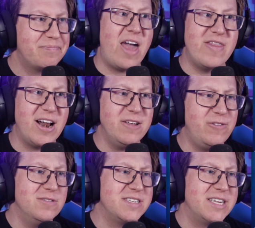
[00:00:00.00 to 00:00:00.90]
And that
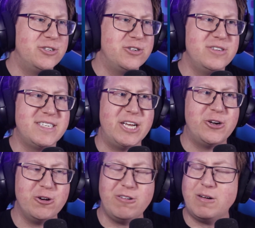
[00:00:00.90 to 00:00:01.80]
evolves into
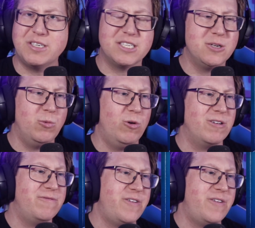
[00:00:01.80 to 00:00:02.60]
Sekura, which is a water and